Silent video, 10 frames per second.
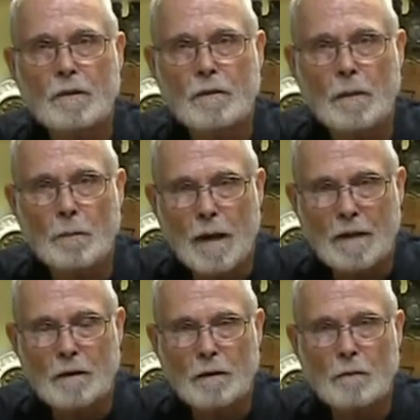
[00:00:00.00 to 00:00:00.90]
the
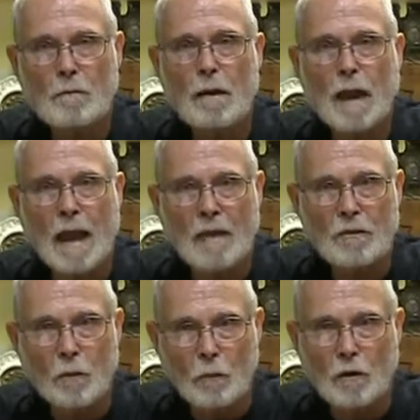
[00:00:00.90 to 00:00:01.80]
pendulum, and
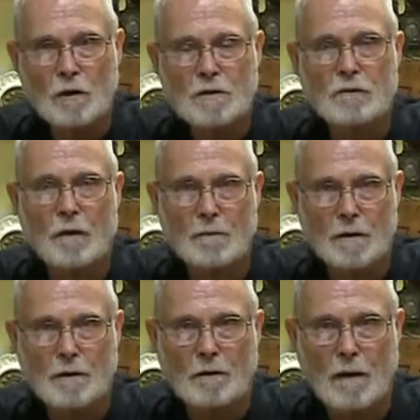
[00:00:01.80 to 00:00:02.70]
the works from
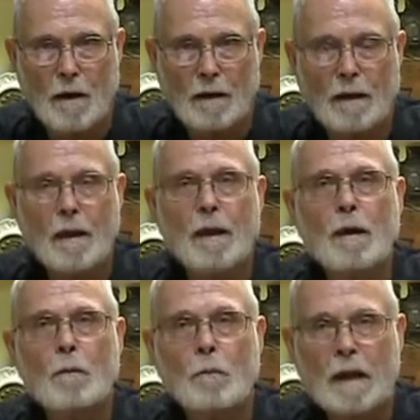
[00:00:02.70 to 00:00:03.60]
your clock,
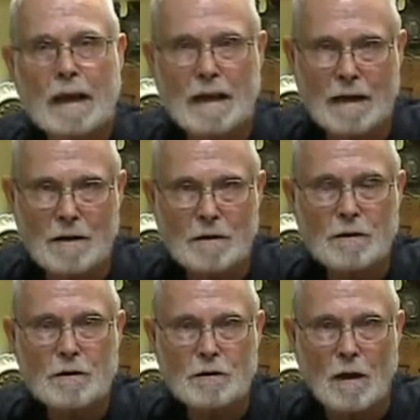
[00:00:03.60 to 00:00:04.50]
bring it into
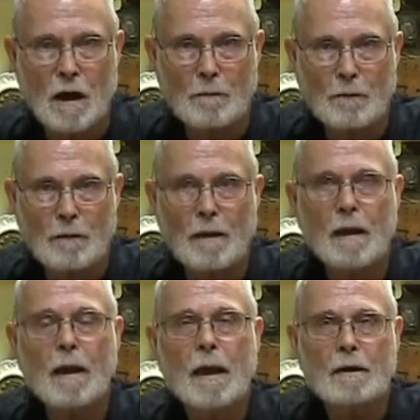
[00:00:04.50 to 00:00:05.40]
the shop,
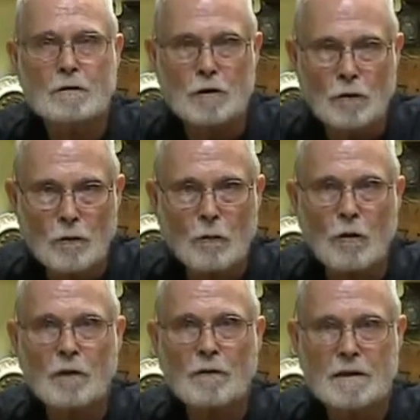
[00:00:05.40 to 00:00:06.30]
do the
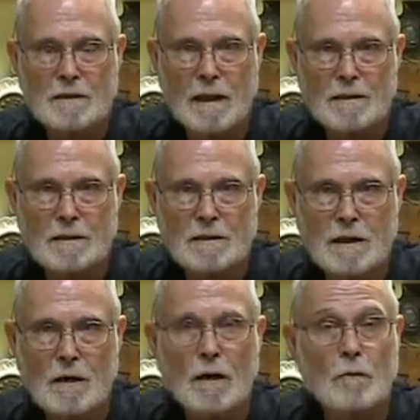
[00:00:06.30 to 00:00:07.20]
work that's
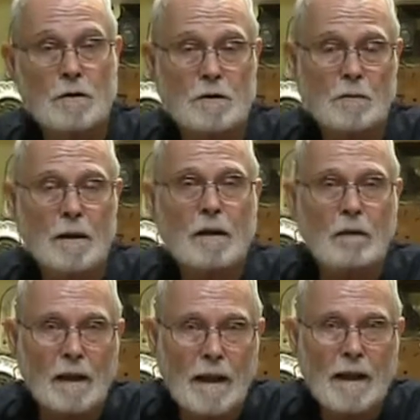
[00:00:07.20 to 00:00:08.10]
necessary, which would be
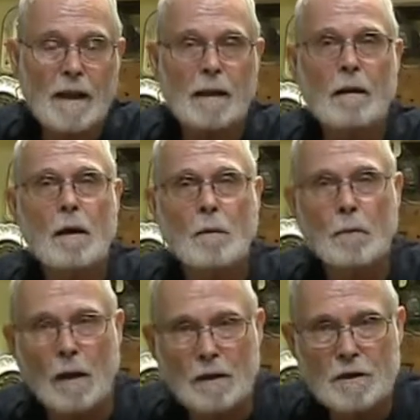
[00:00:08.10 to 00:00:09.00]
cleaning,
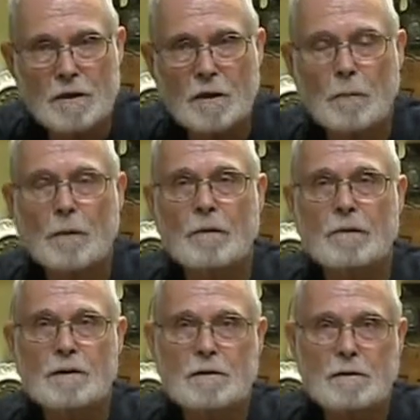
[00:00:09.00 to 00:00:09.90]
polishing the
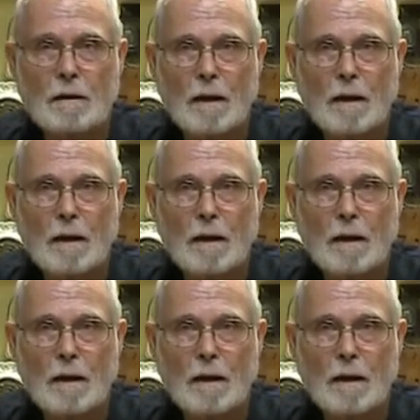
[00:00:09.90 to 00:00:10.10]
pivots.